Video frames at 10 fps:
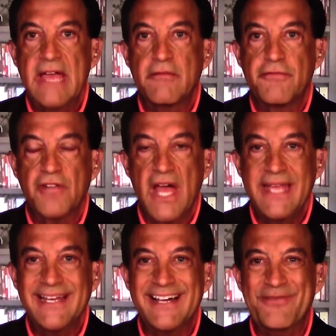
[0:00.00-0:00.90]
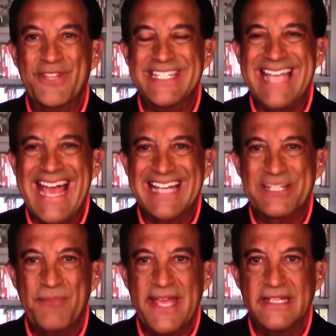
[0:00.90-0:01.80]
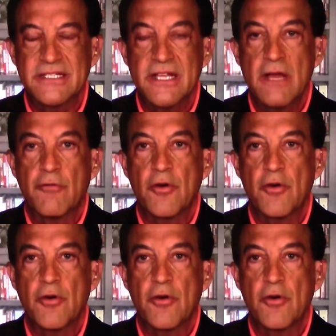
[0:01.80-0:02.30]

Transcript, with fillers: and flight of the tax base